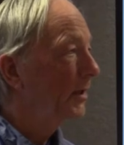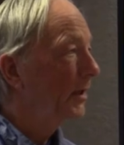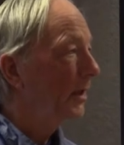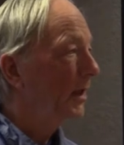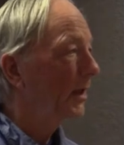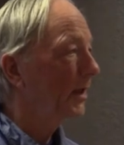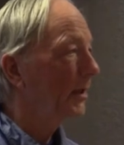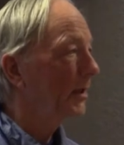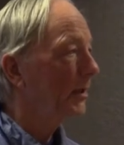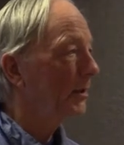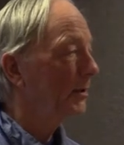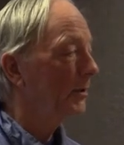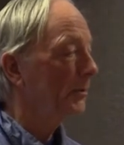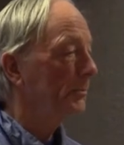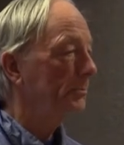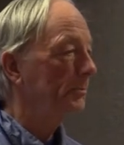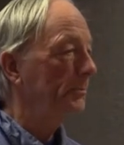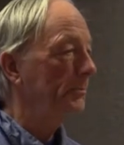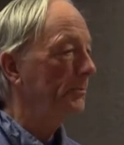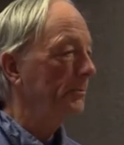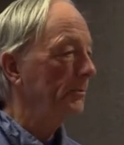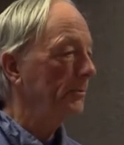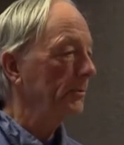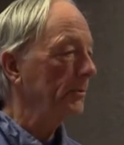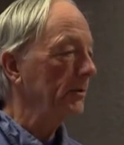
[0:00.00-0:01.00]
Uh,
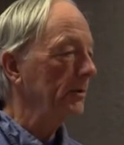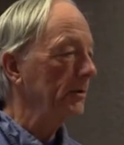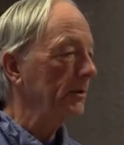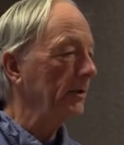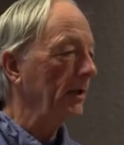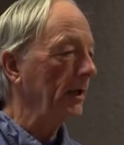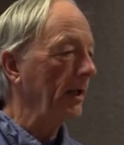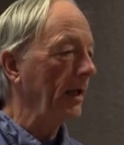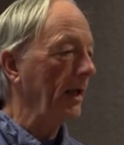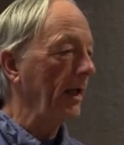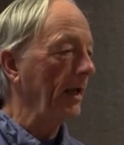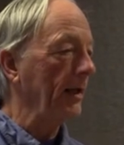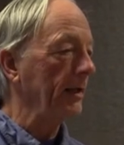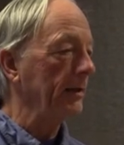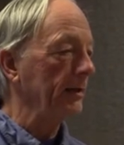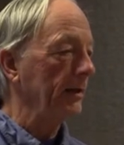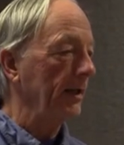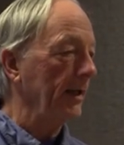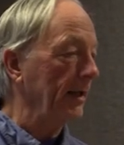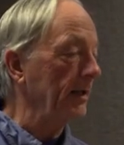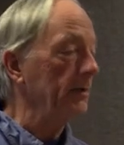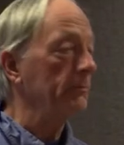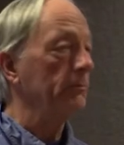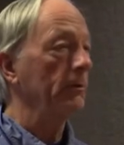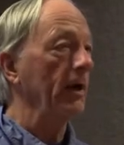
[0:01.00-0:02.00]
and
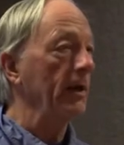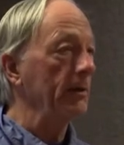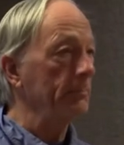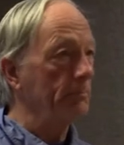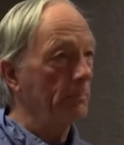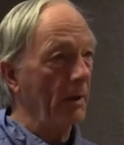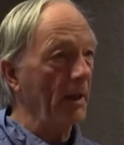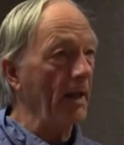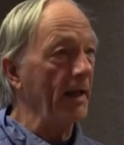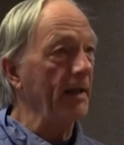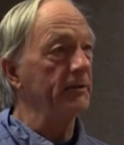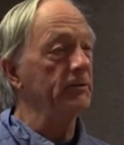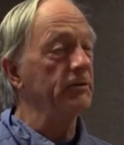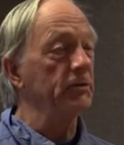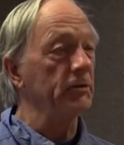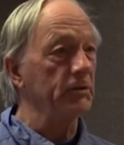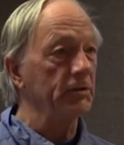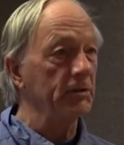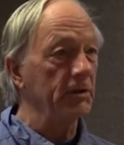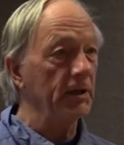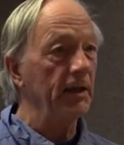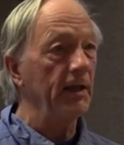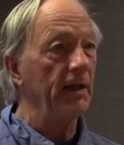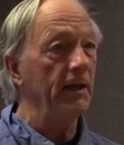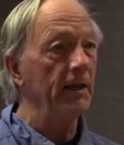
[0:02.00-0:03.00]
any red plant you
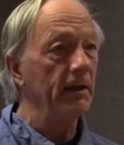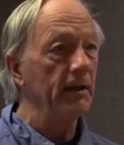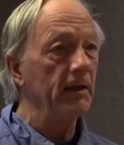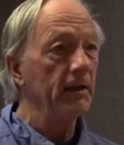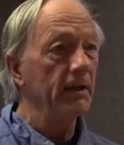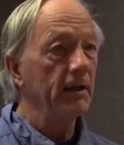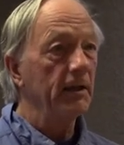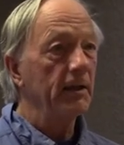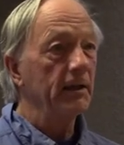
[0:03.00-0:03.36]
see